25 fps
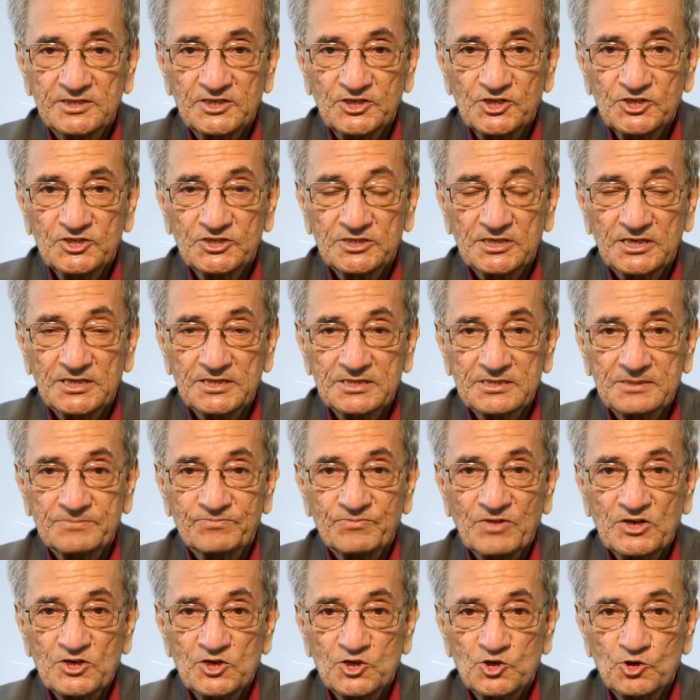the teachers
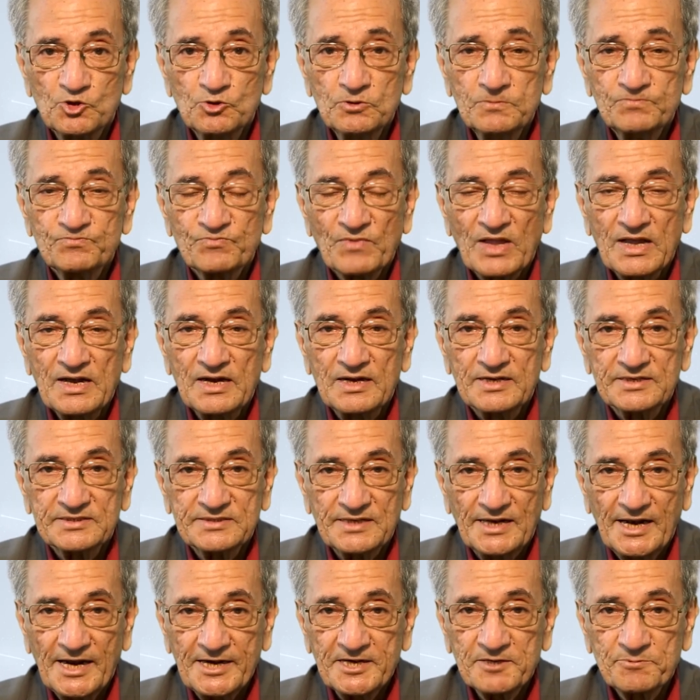to
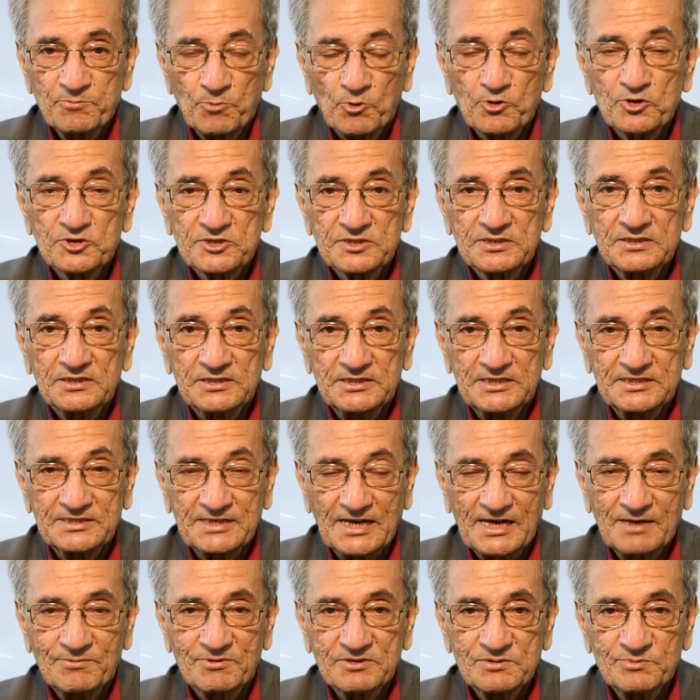select books, the
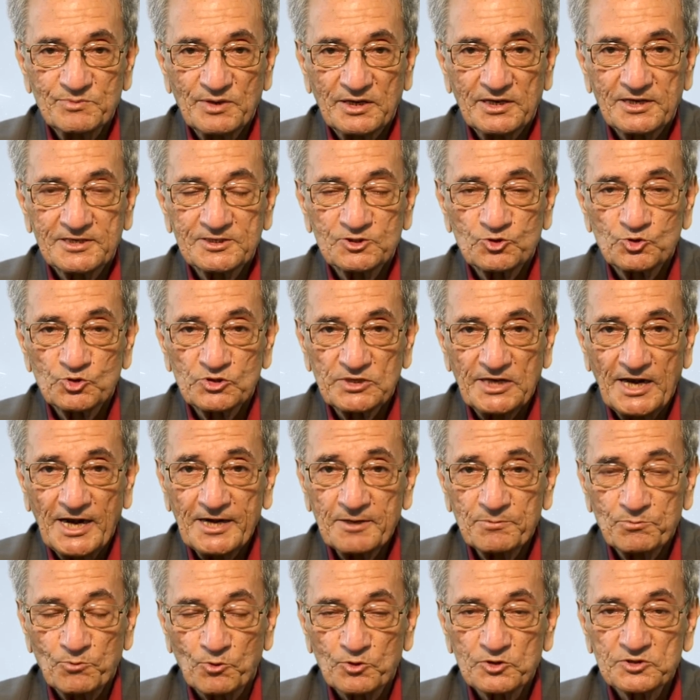syllabus makers to
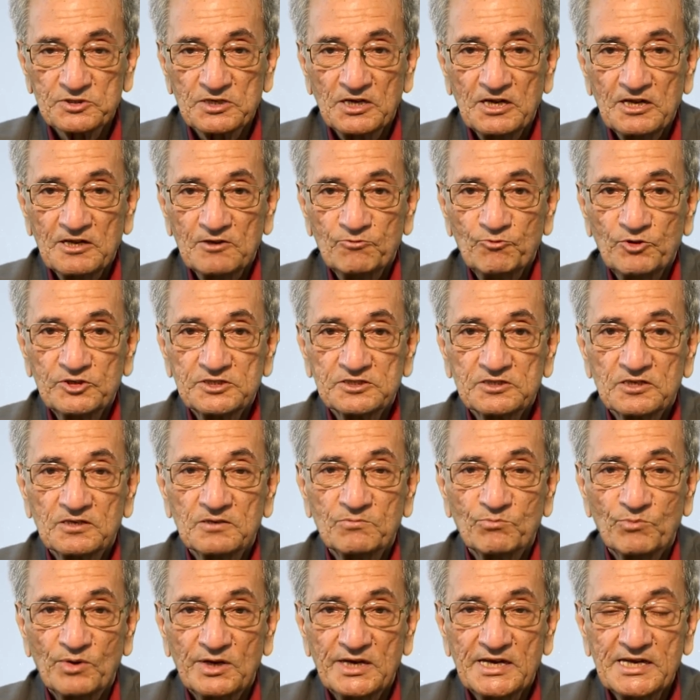select books which
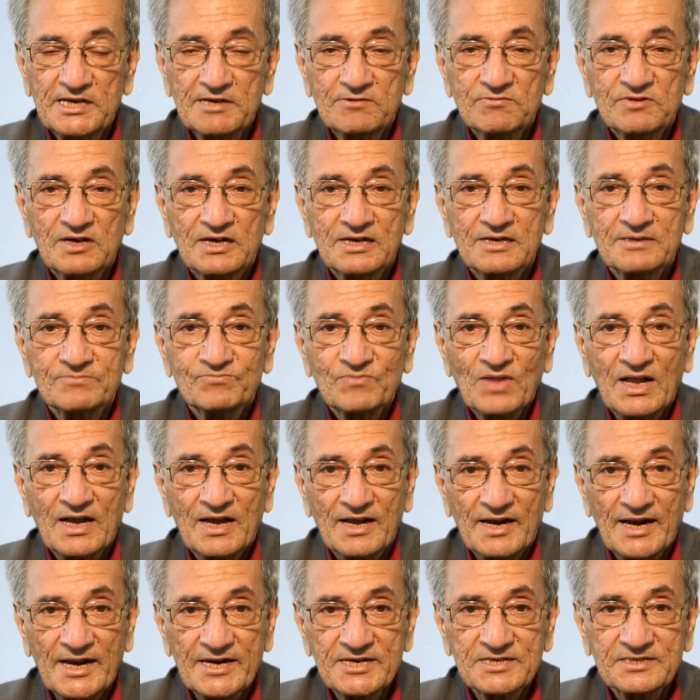believed in
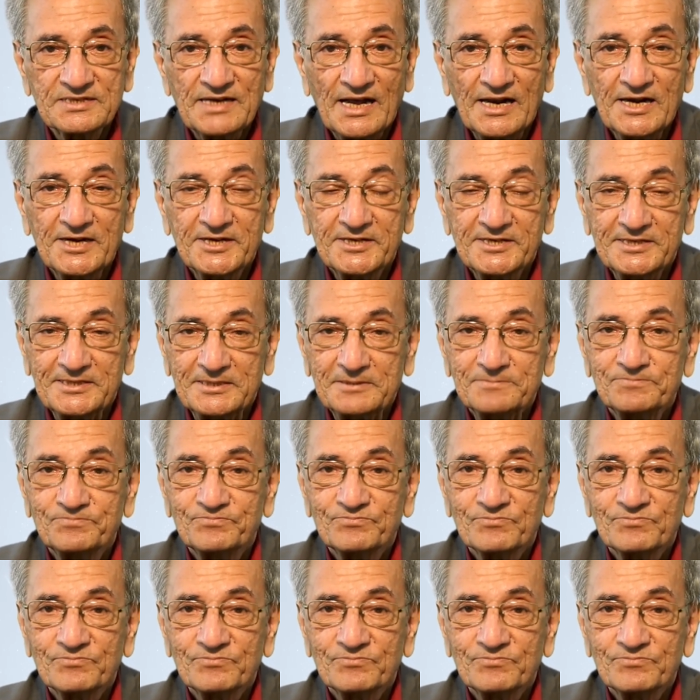rationality,